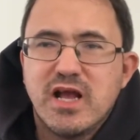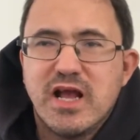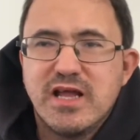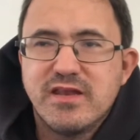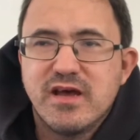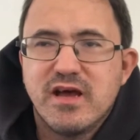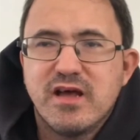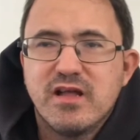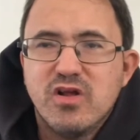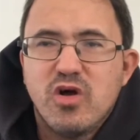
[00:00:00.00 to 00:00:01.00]
And
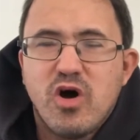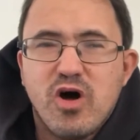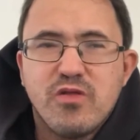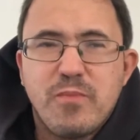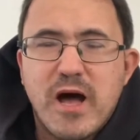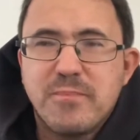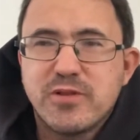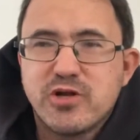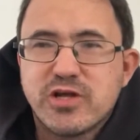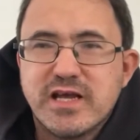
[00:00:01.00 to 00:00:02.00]
all the
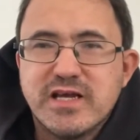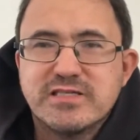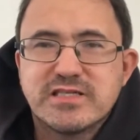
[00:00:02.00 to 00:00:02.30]
popular kids